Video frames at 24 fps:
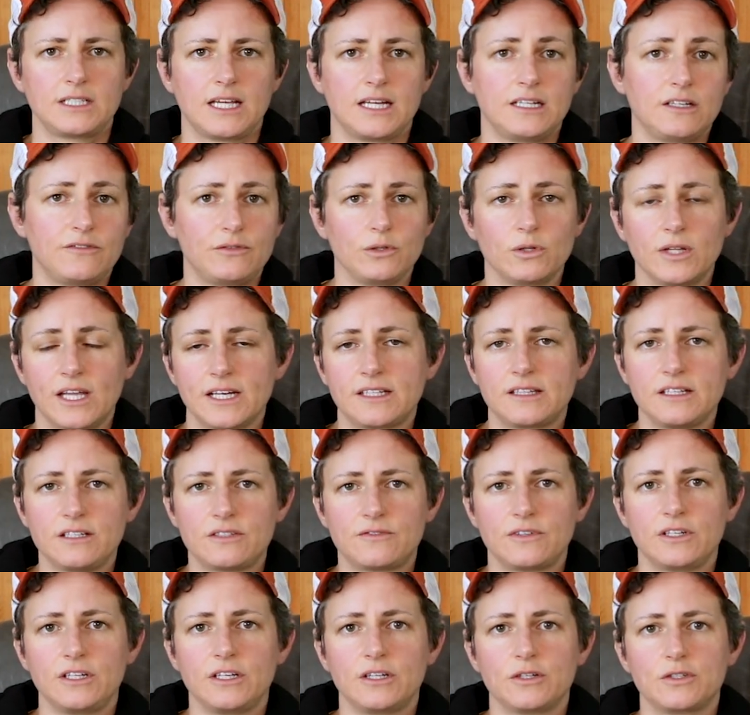And if you like these
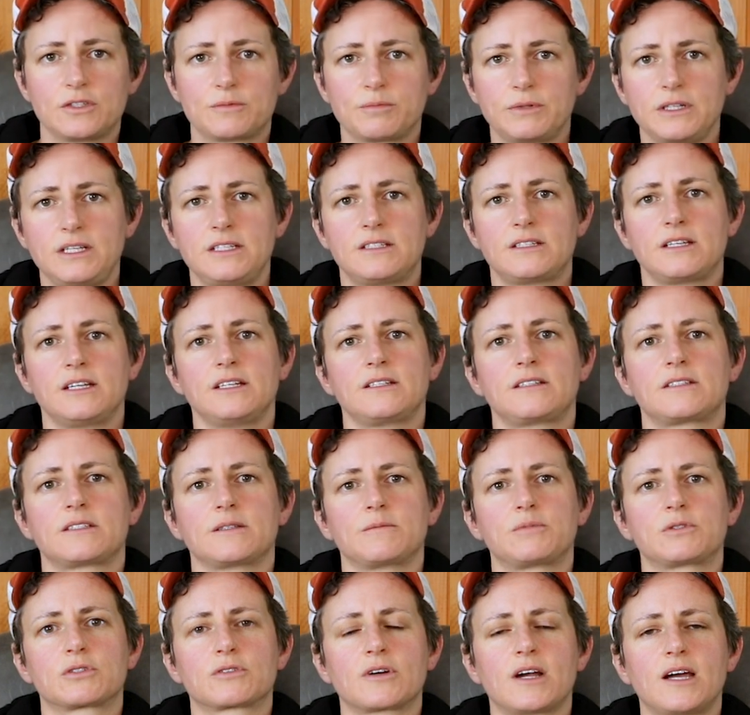videos, please hit
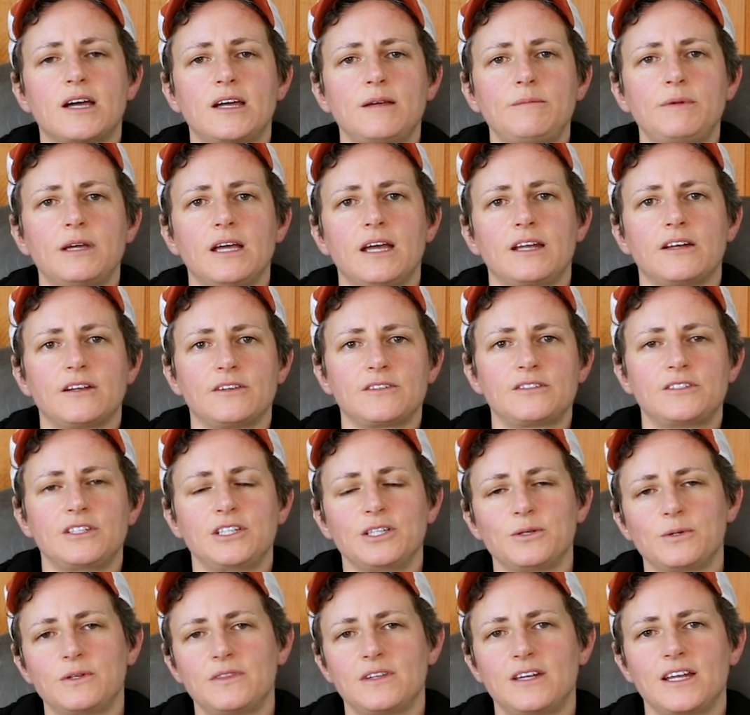subscribe, and I'll see
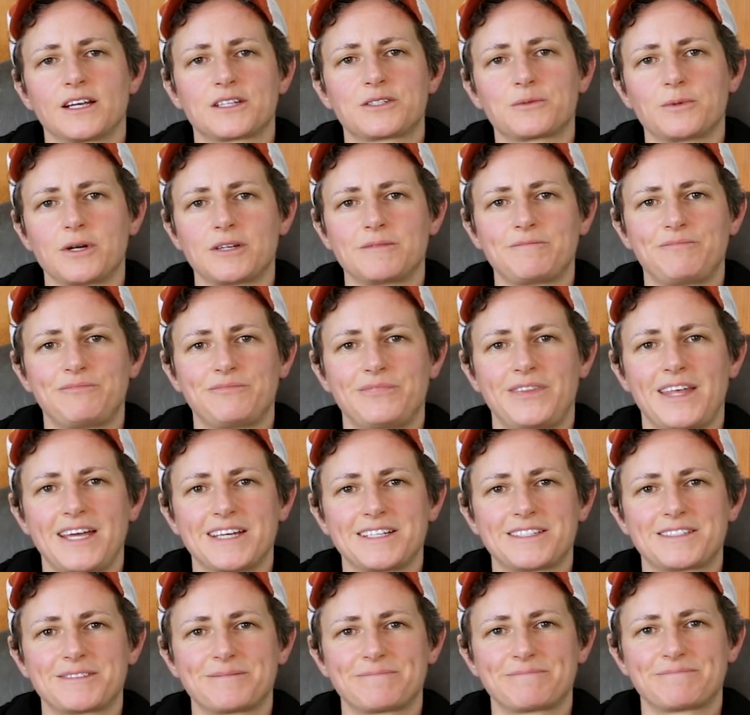you in the next one.
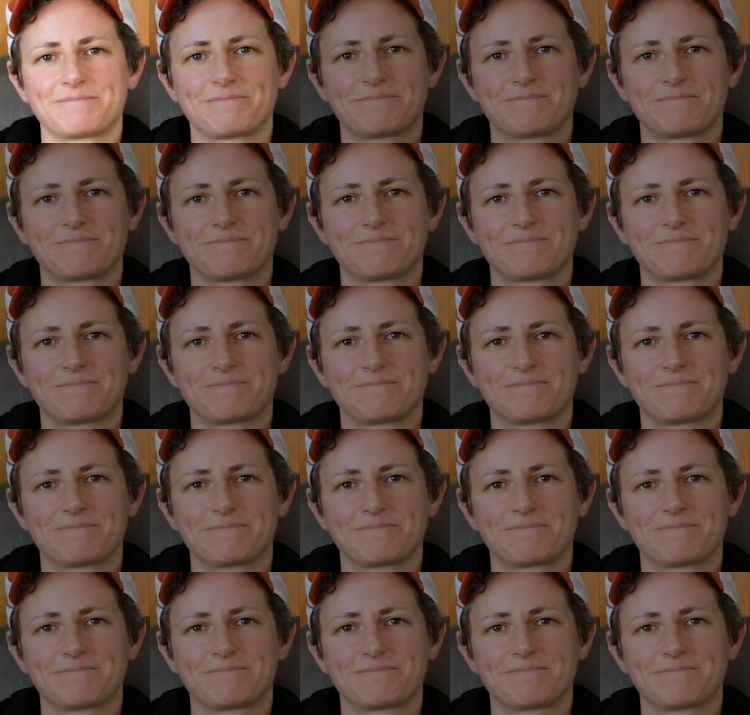Thanks.